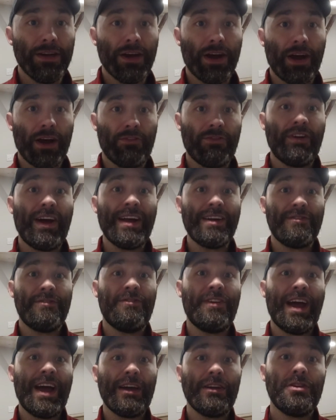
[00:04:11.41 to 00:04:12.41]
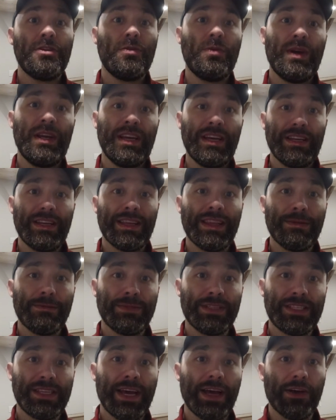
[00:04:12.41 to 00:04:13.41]
uh, find value in it
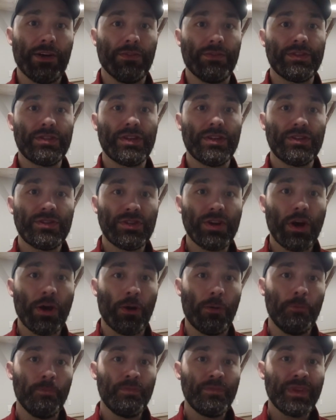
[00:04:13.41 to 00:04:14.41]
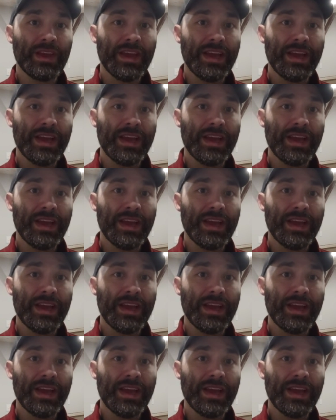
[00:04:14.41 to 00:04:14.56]
themselves. So,